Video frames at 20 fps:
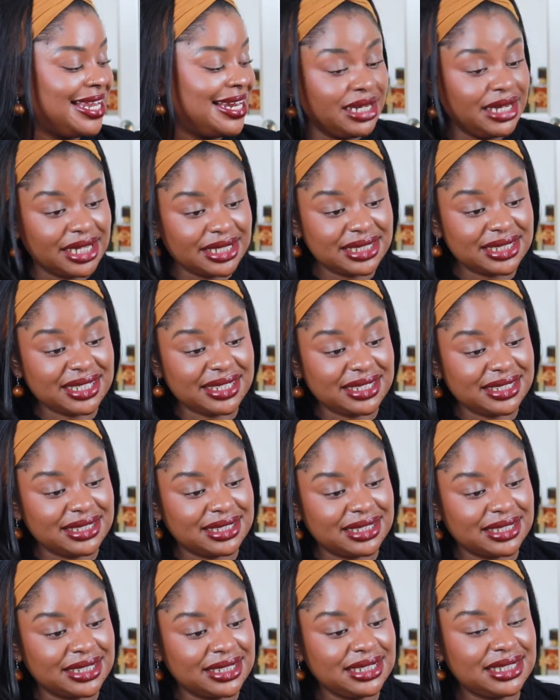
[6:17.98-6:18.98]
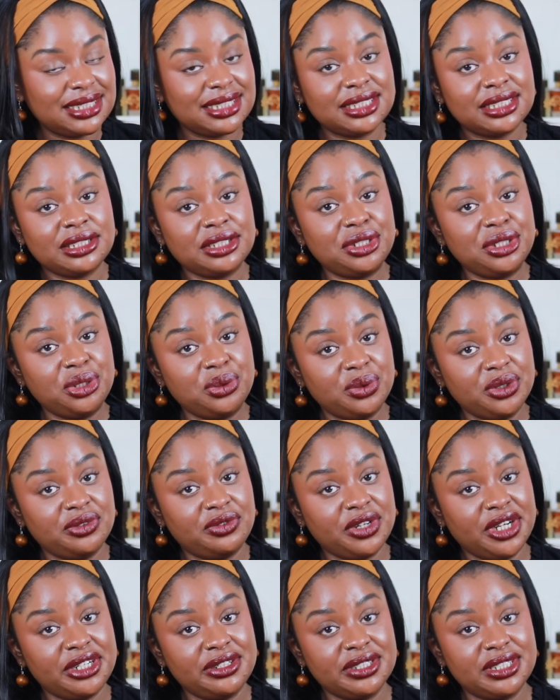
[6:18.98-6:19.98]
Next on this list is a newer
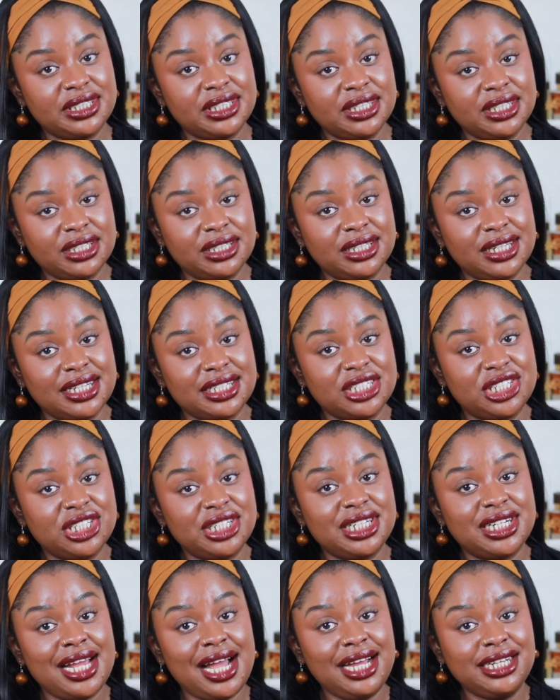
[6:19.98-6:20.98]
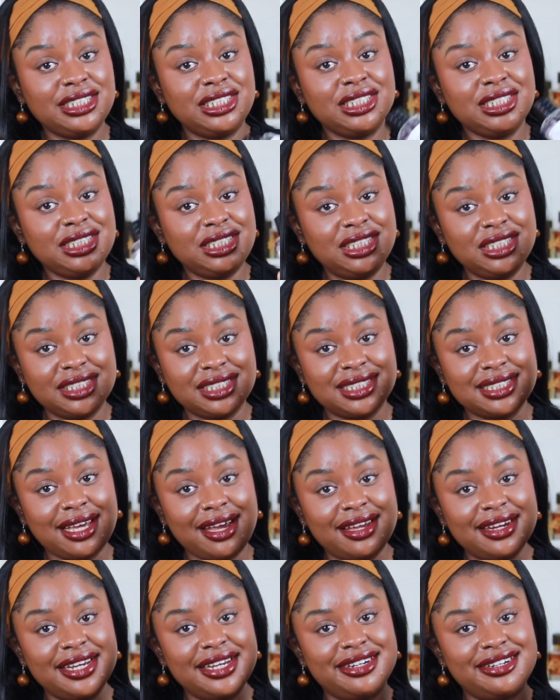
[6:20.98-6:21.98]
fragrance to the collection. It actually just
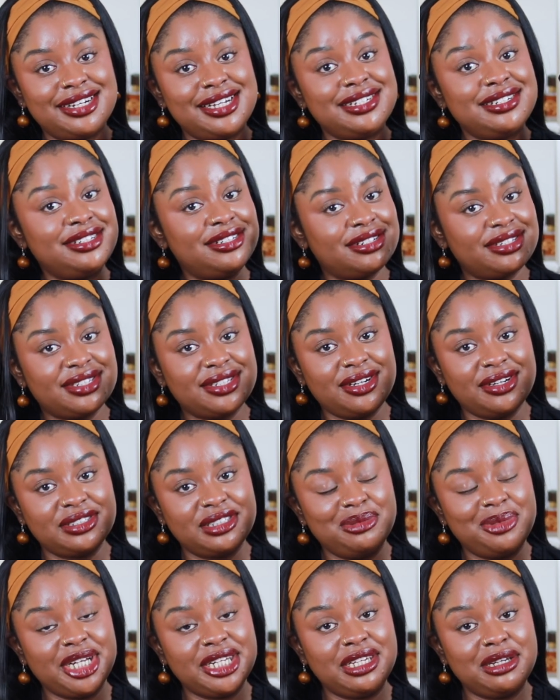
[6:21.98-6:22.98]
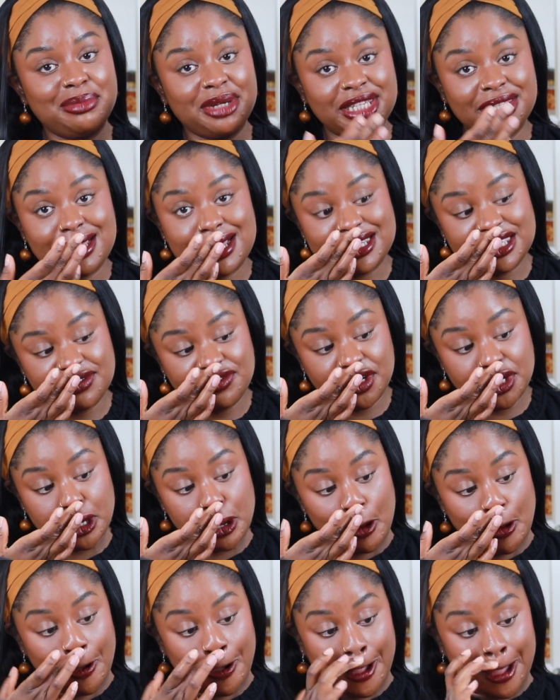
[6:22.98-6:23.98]
got here and I just talked about it in my last
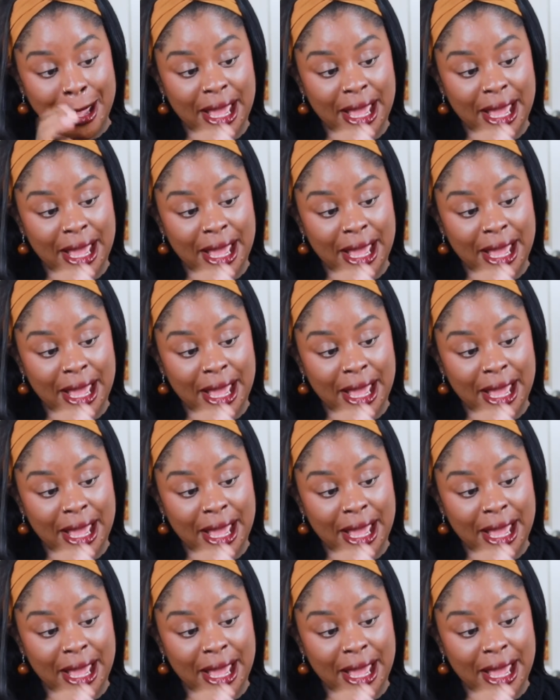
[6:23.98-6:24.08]
video.